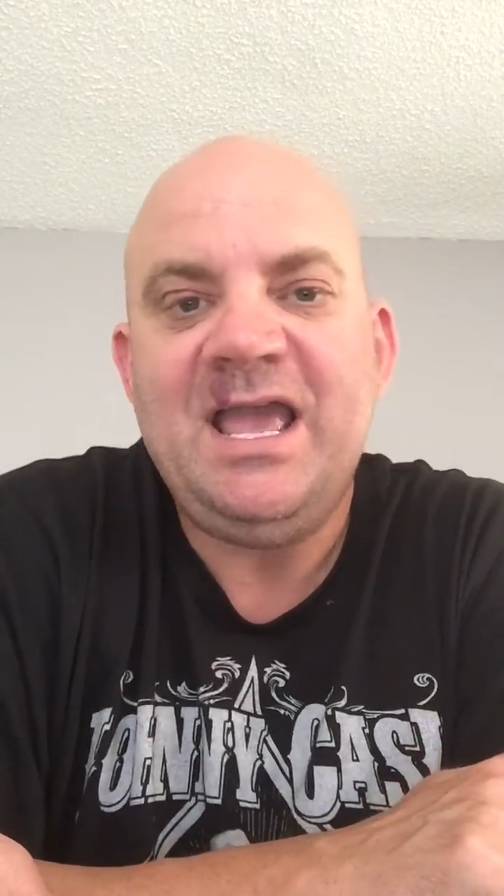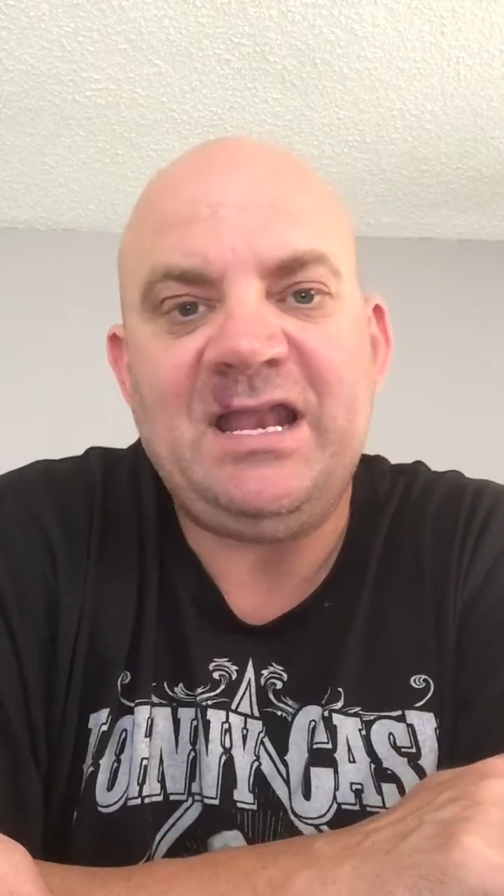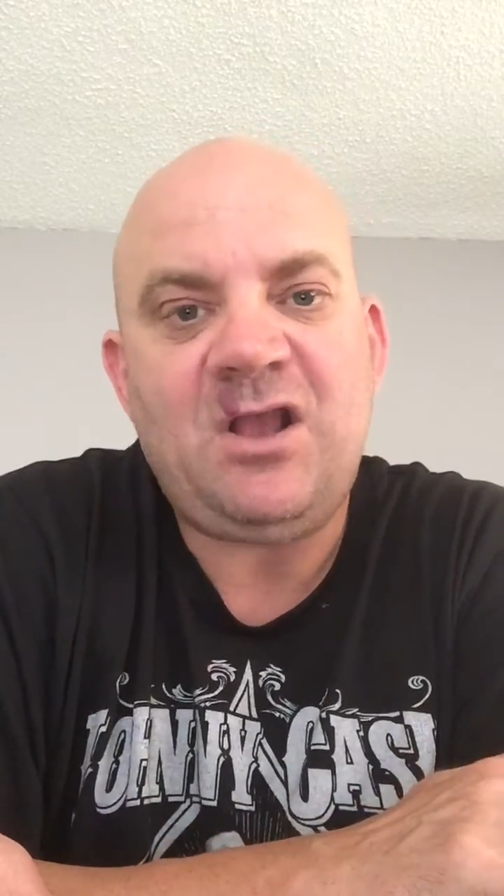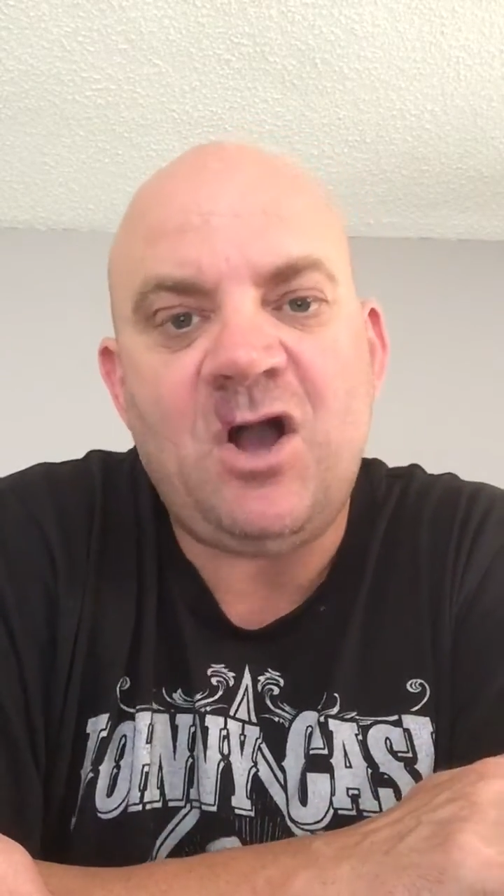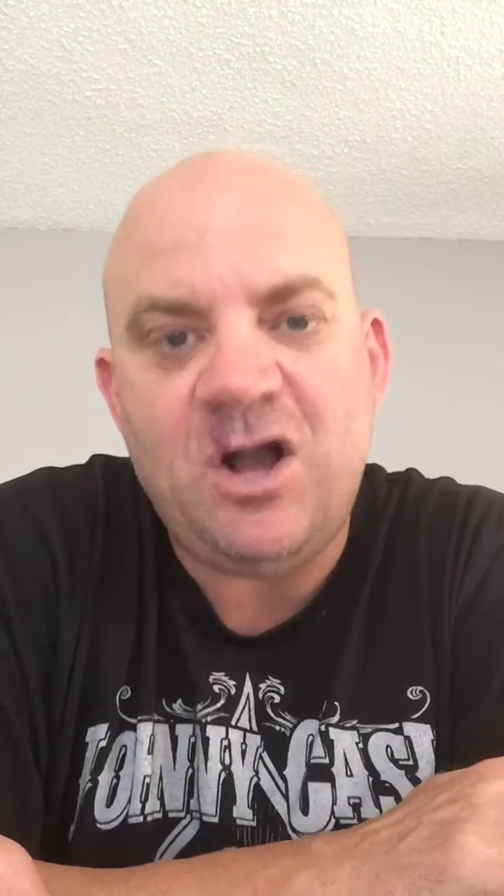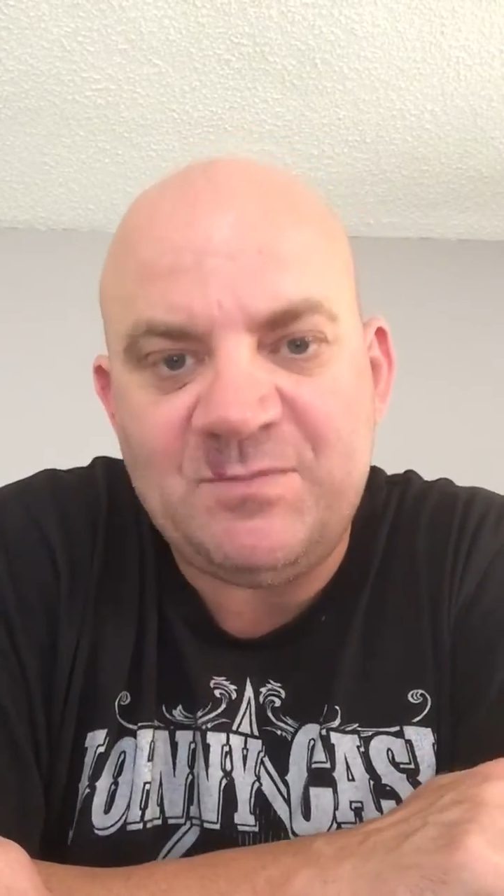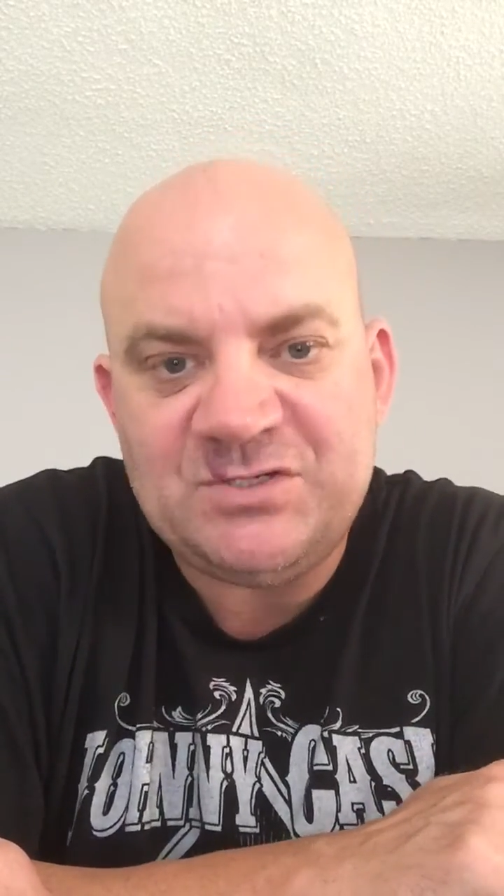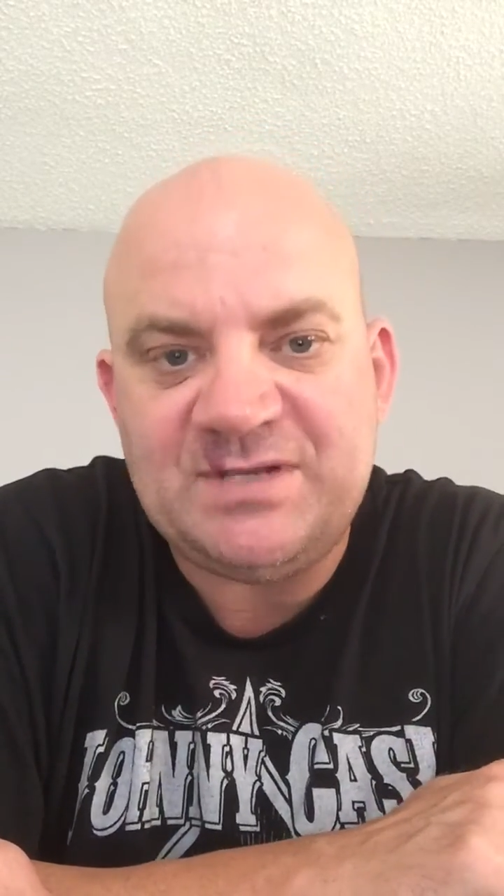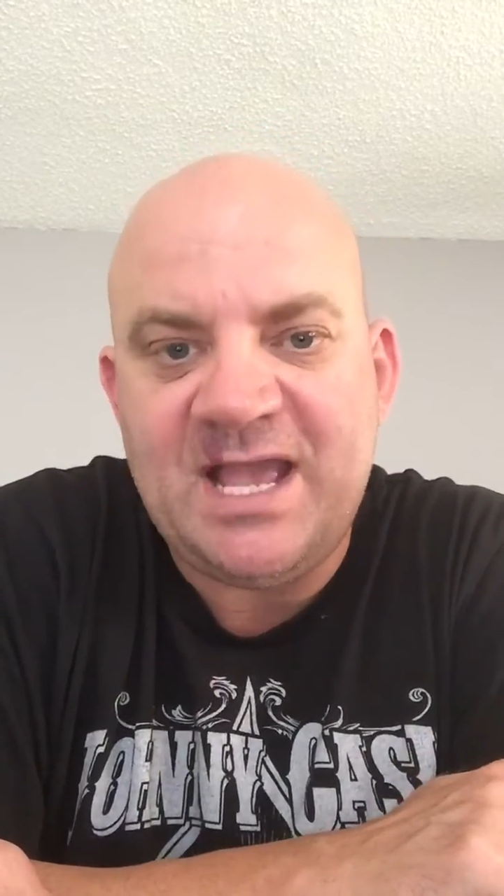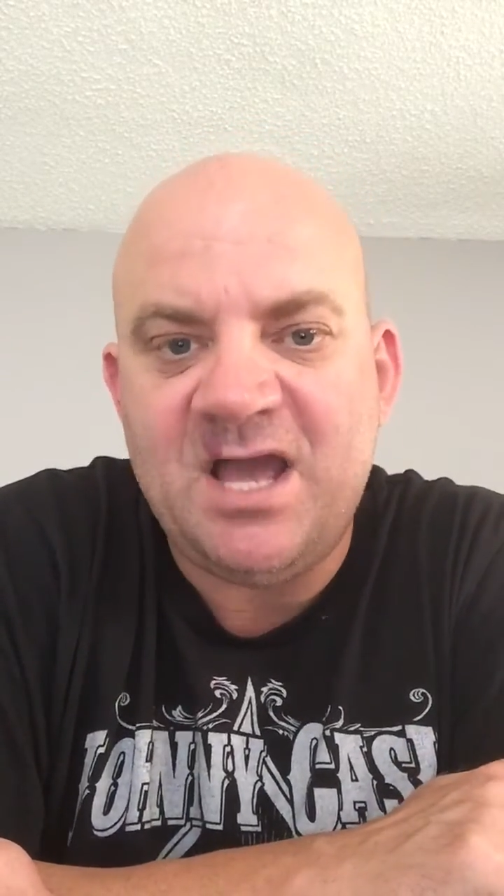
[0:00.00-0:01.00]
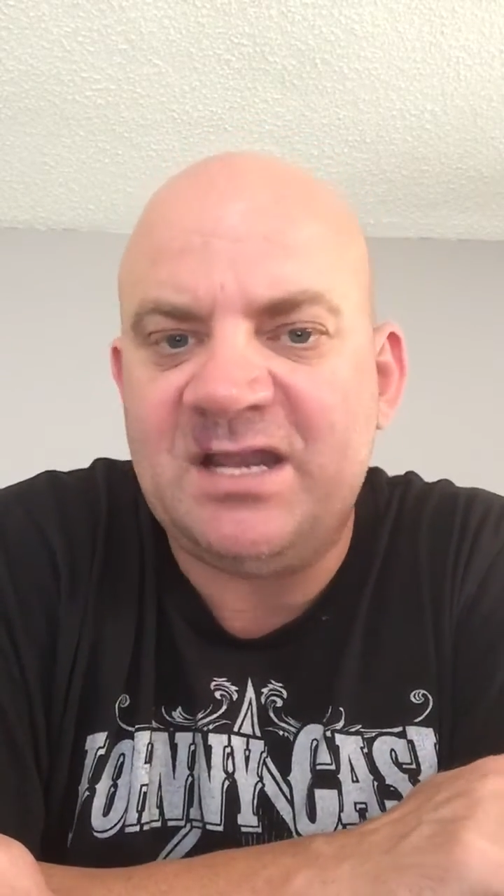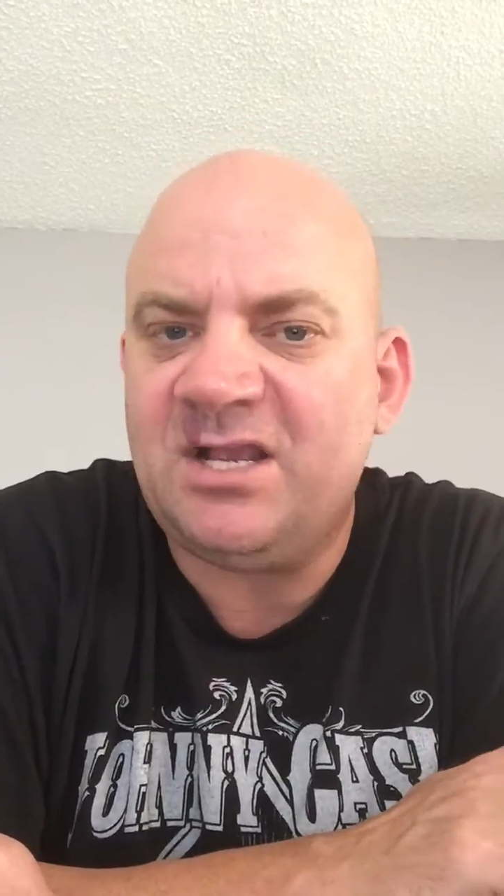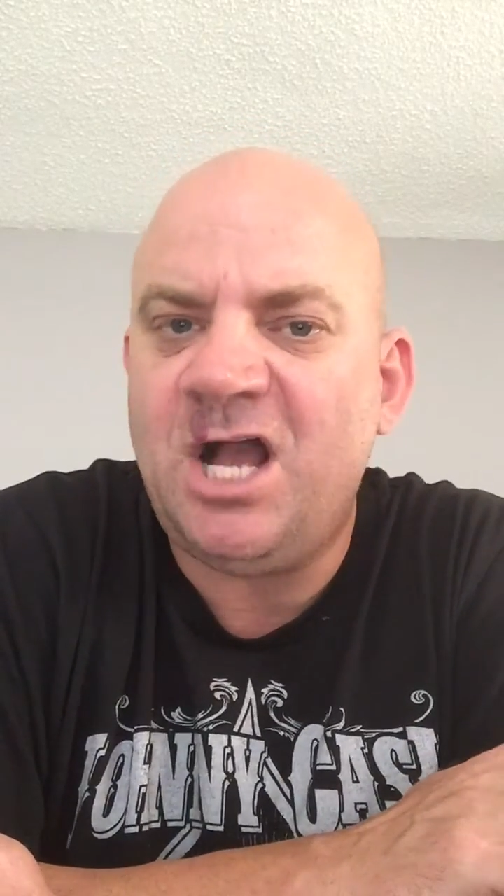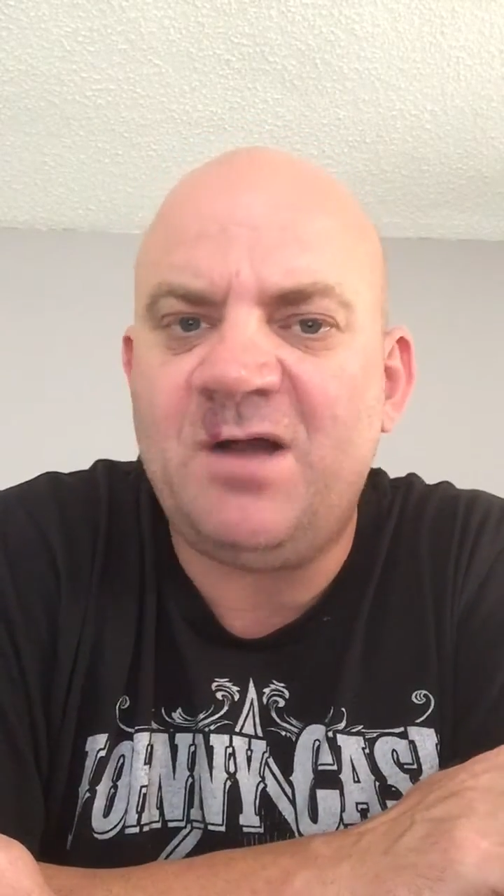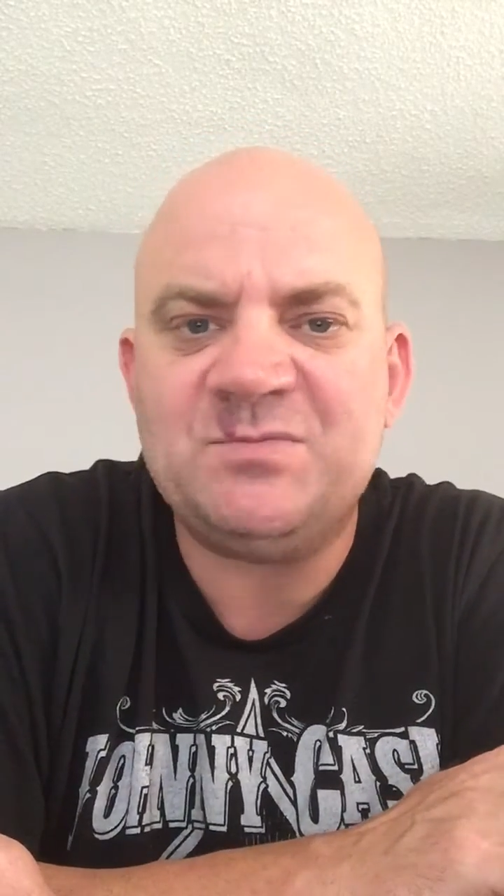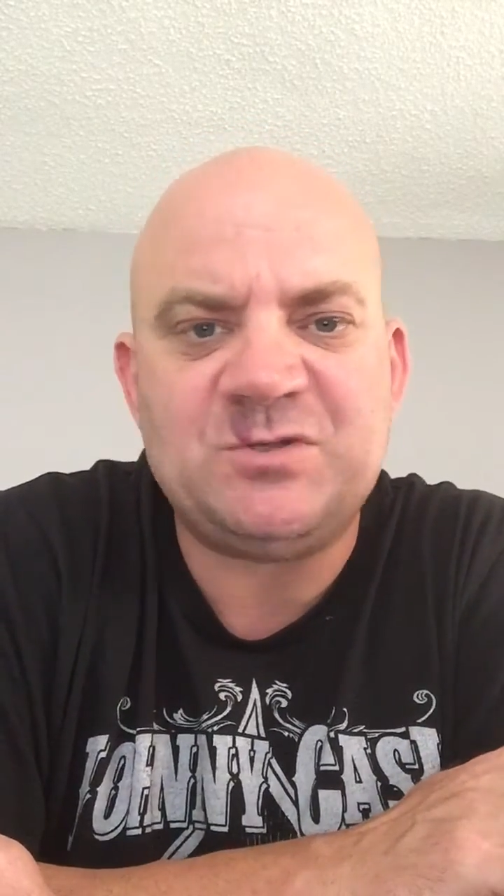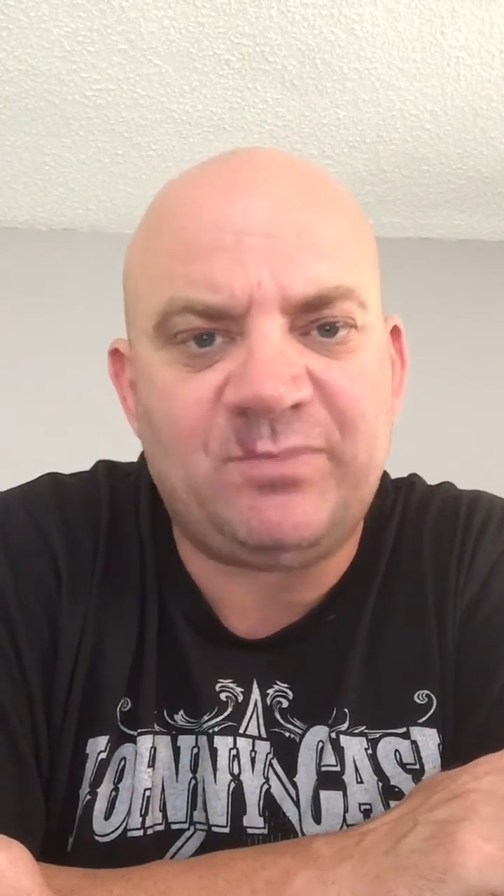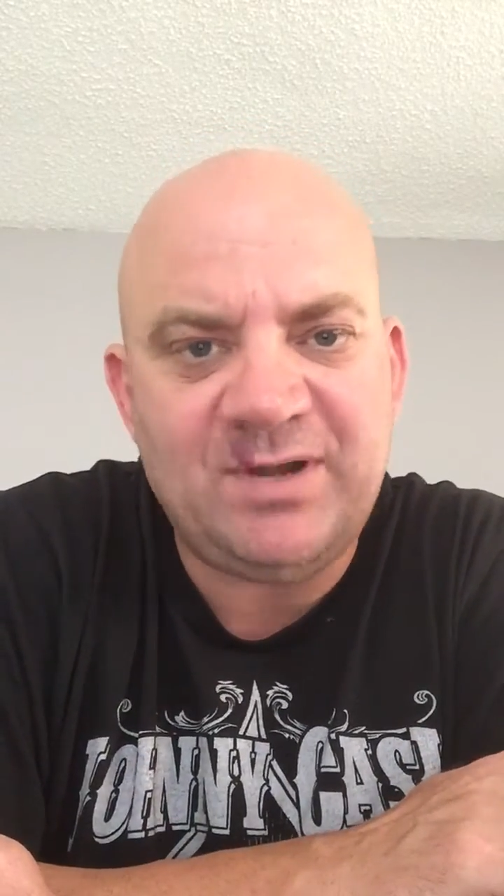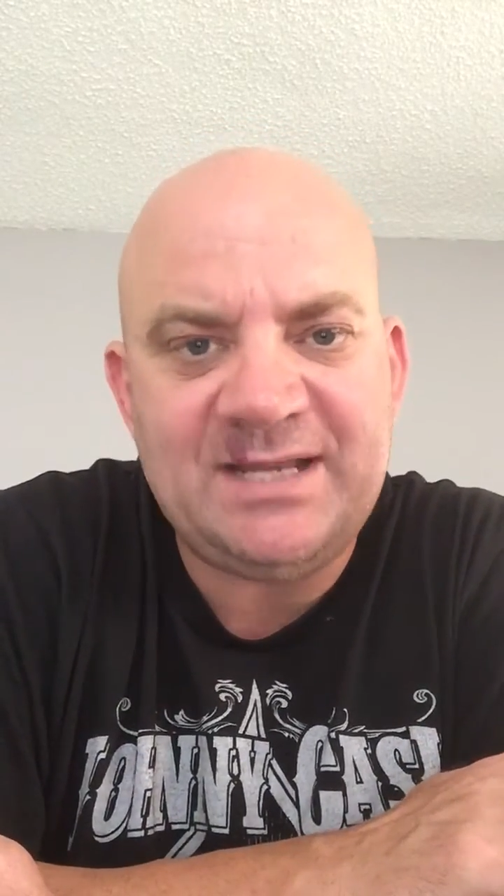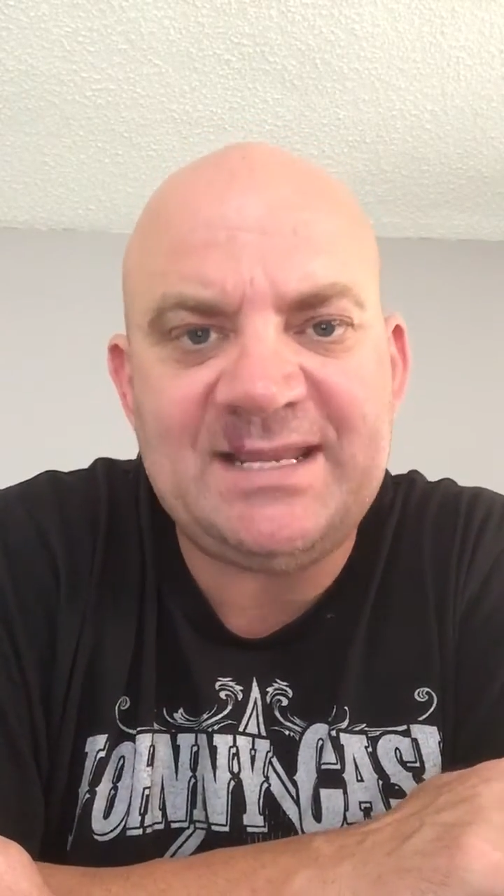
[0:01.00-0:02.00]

It calms you down. It calms your brain